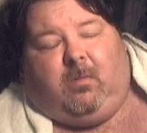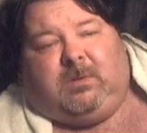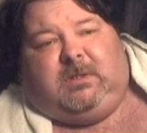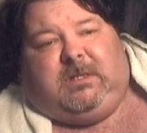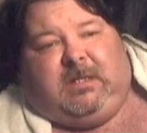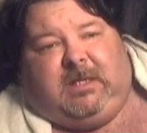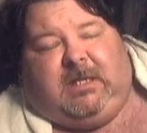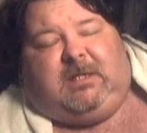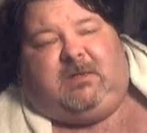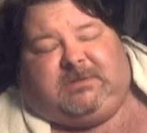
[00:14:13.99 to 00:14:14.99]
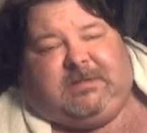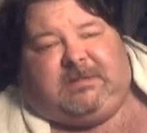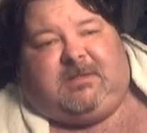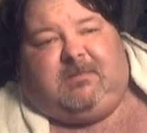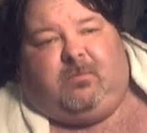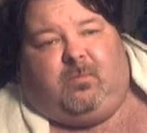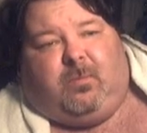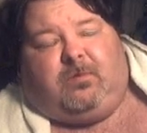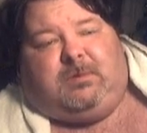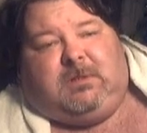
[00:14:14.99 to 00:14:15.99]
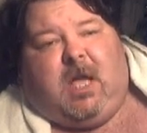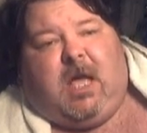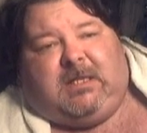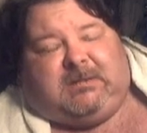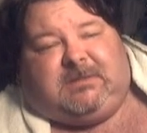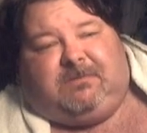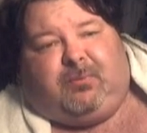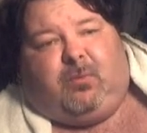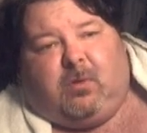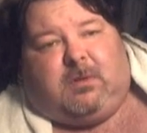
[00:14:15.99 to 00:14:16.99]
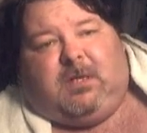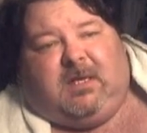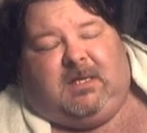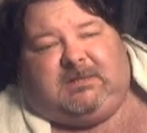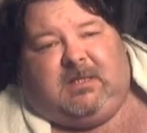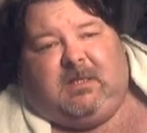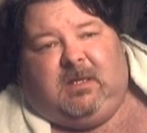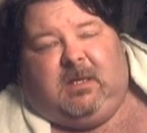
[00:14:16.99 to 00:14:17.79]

where the ecosystem will not support us,